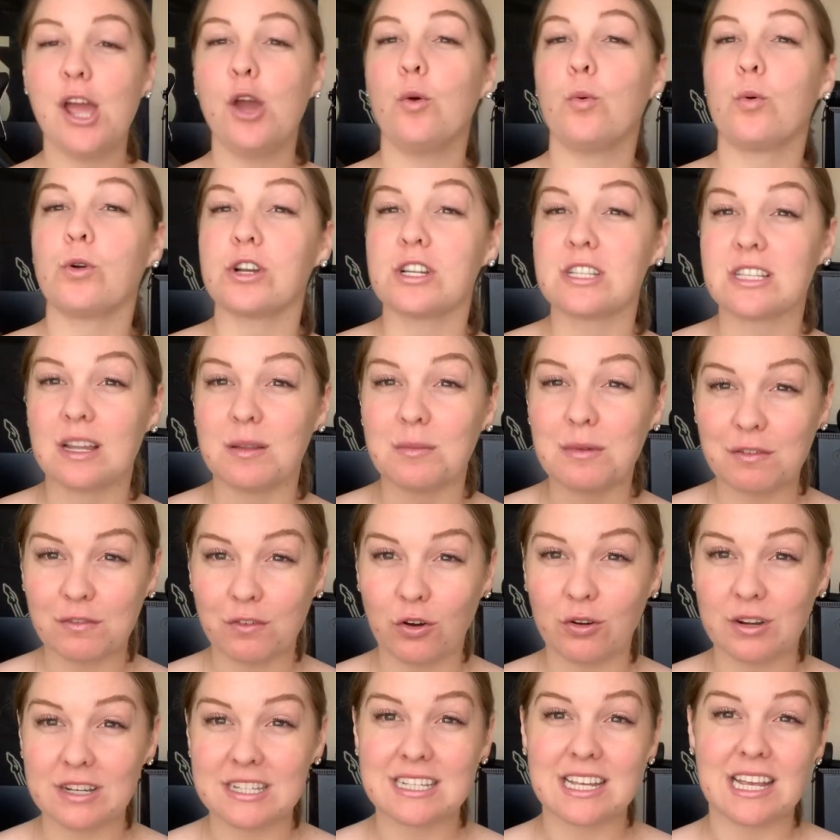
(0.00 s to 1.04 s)
We're just going to be
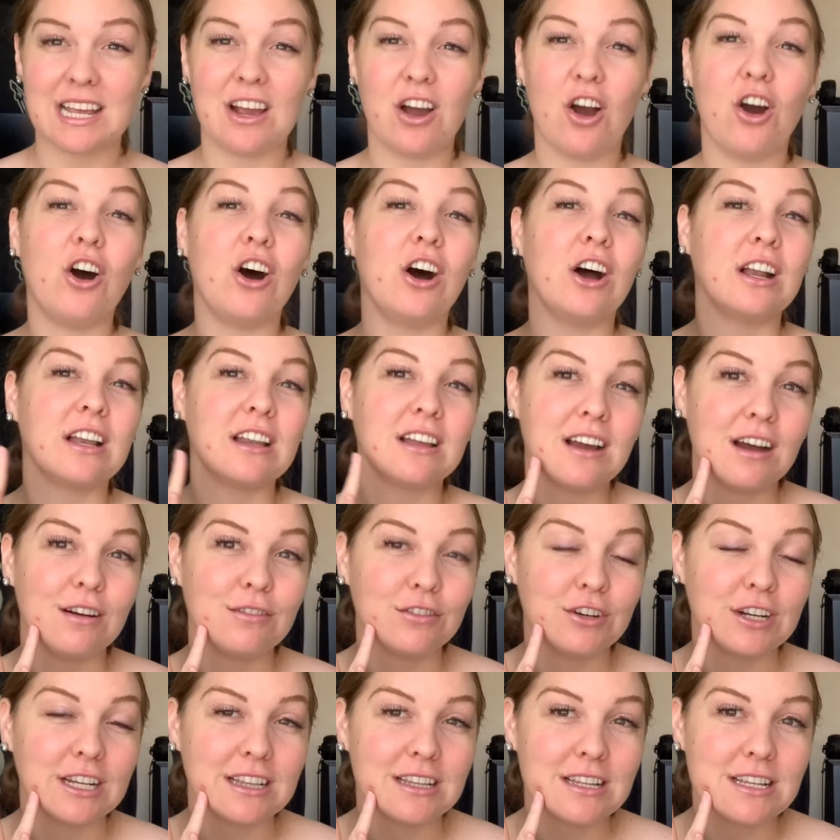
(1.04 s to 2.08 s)
focusing on
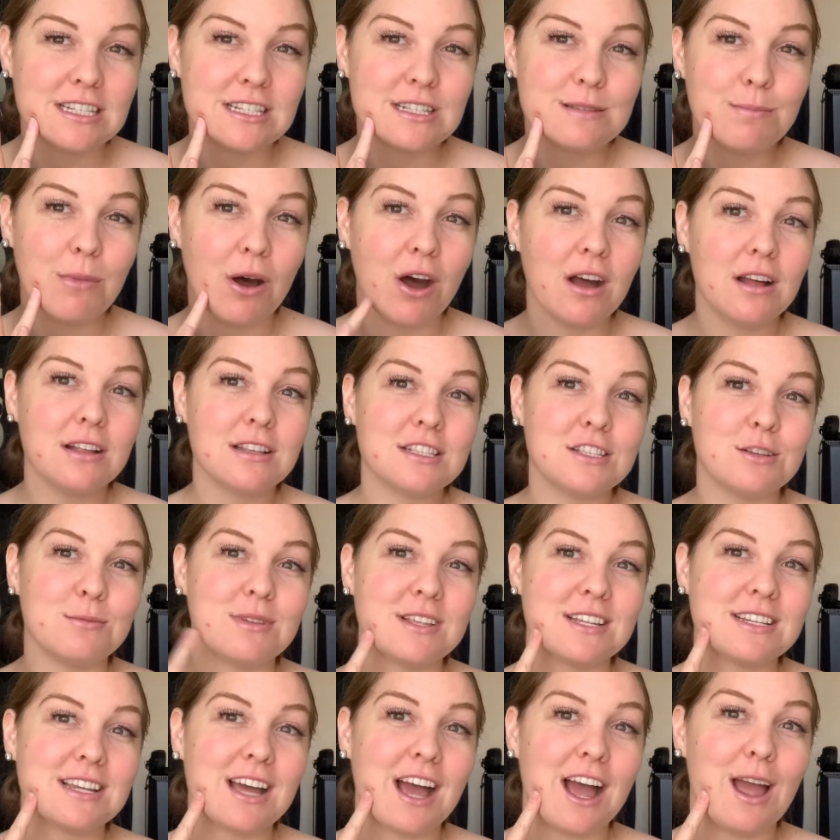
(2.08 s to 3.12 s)
covering this spot. So by the
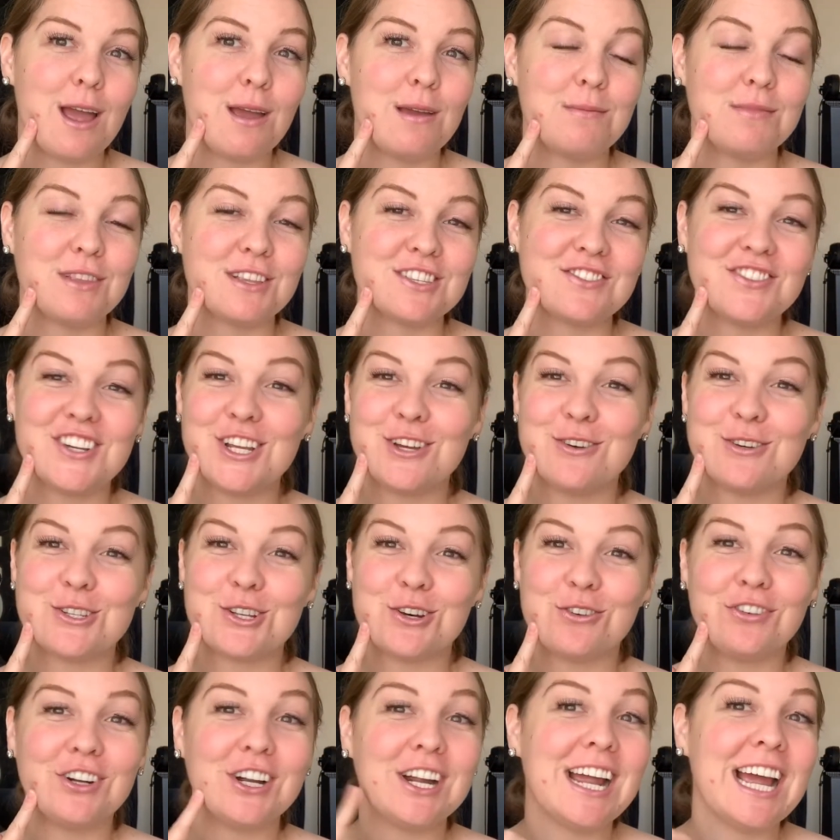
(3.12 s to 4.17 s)
time this video is
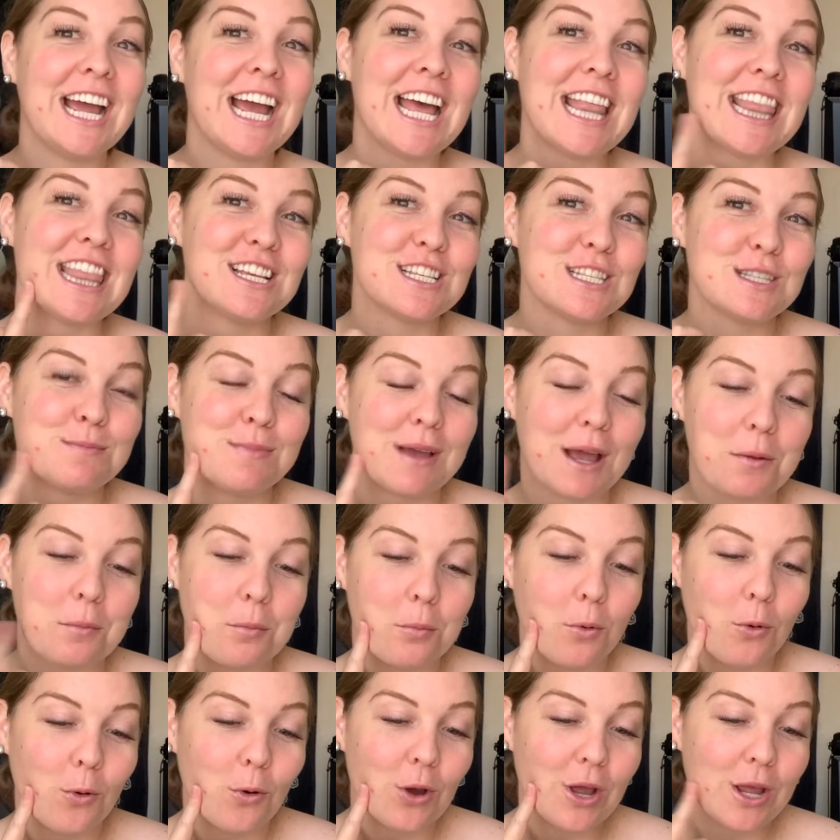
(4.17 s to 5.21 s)
over, this bad
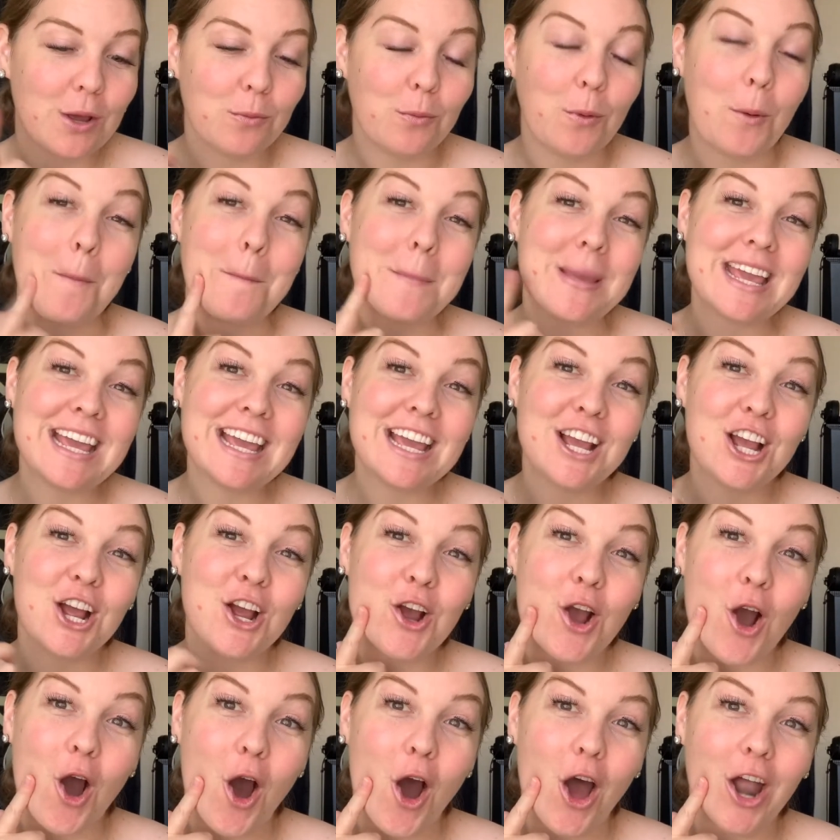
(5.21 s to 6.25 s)
boy will be
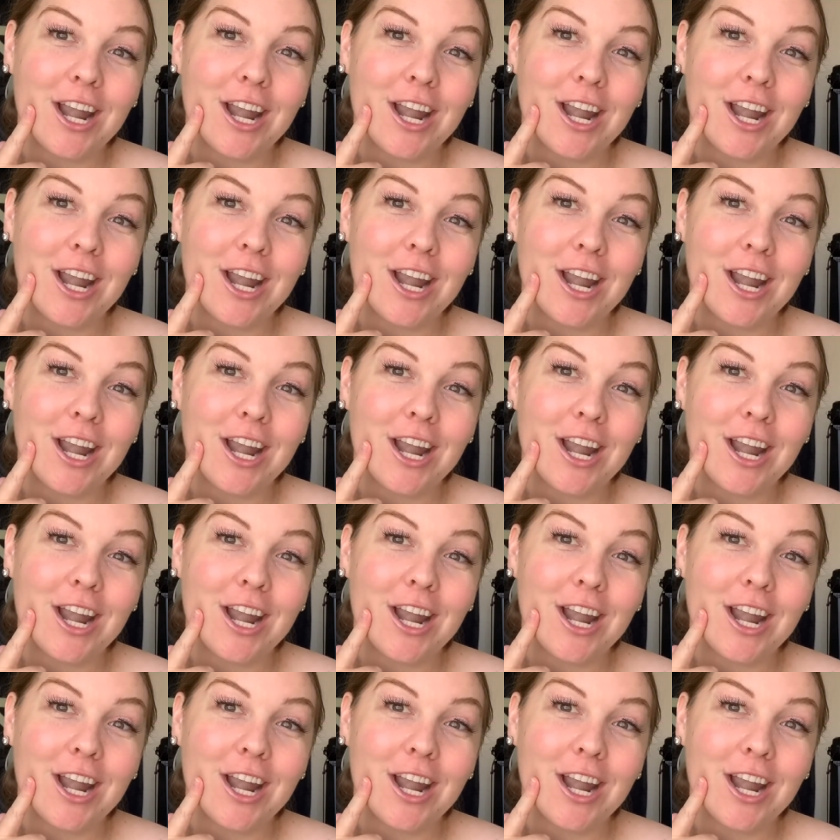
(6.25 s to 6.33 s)
gone.